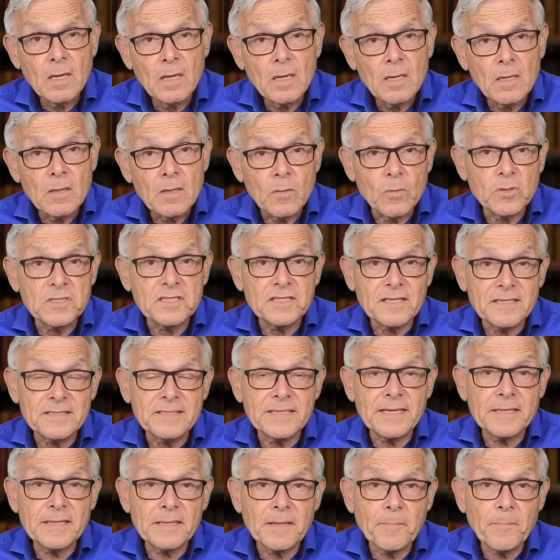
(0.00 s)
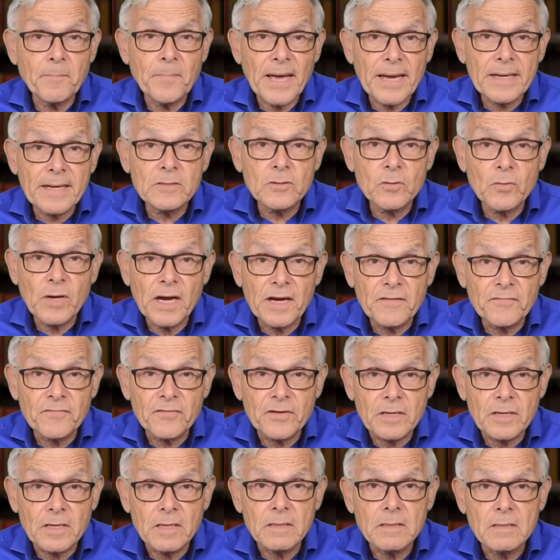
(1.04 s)
was to send them back to
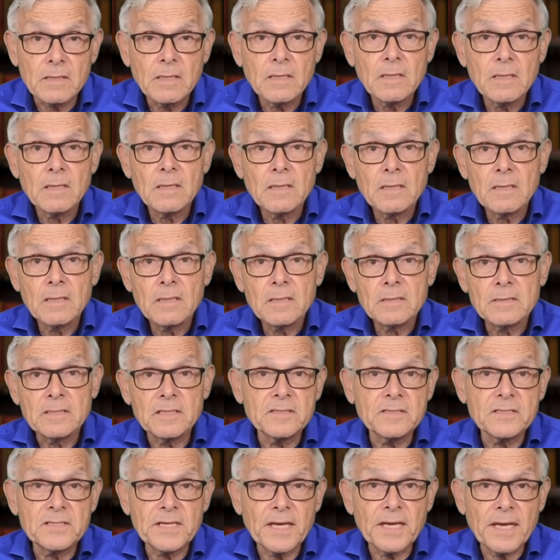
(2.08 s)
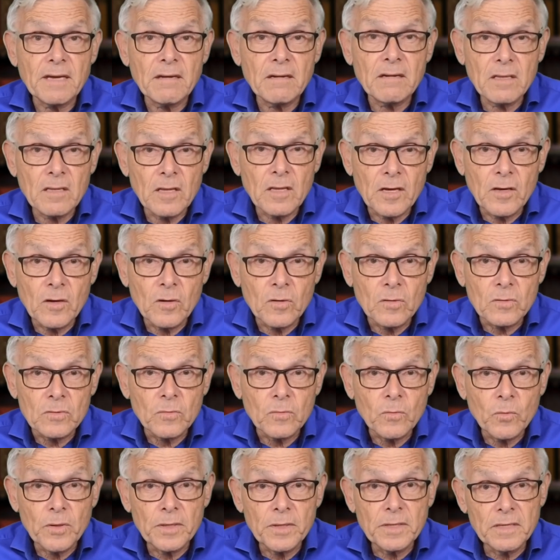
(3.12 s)
Africa, to Sierra Leone,
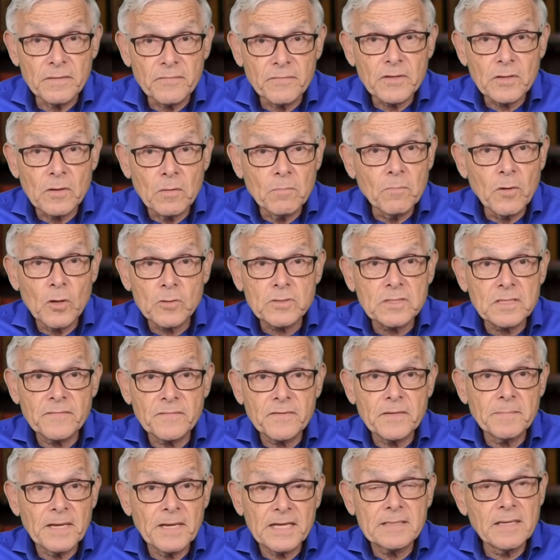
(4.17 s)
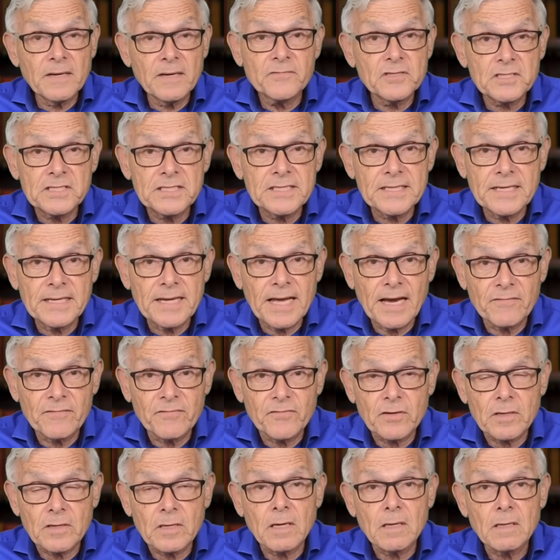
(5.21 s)
even though most of them had never seen
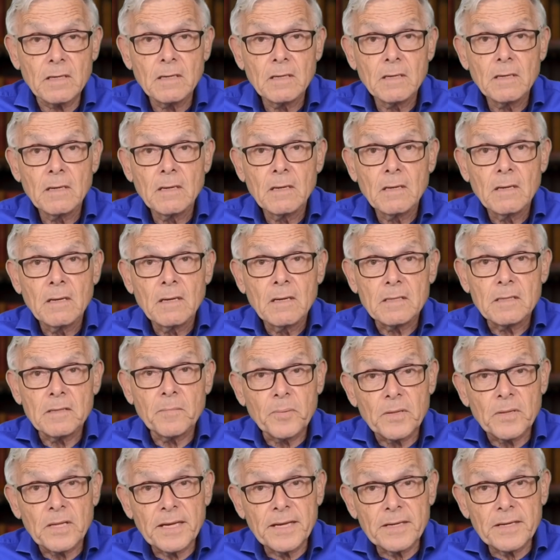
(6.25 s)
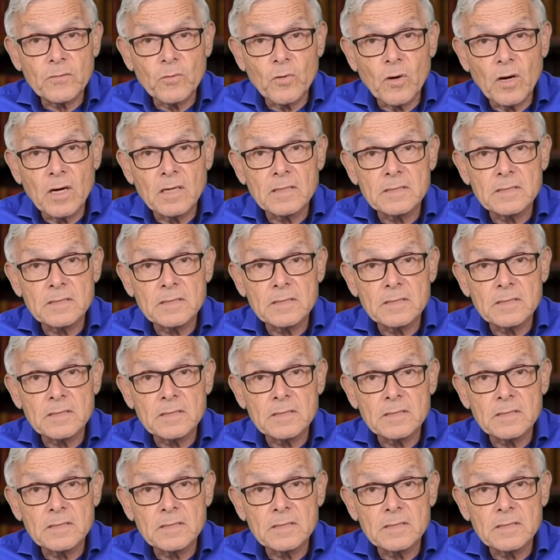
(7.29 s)
Africa. The plan was